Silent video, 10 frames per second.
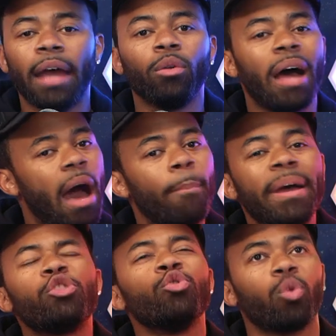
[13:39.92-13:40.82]
I don't. I'll
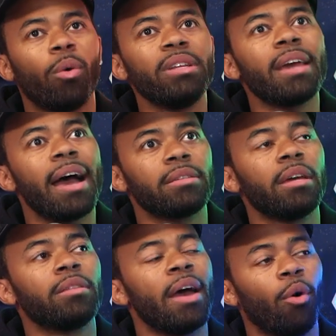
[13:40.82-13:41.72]
bet you twenty cash
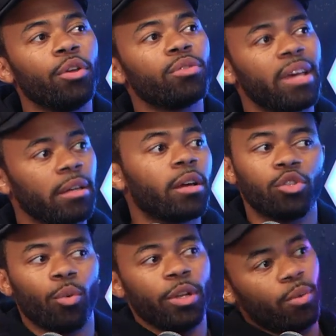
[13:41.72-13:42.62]
that the Audio Technica
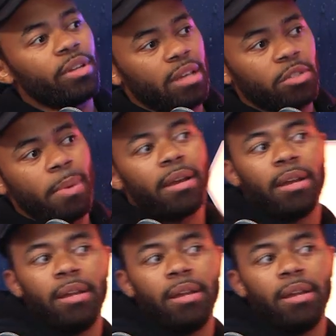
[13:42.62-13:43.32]
2020 sounds We're better.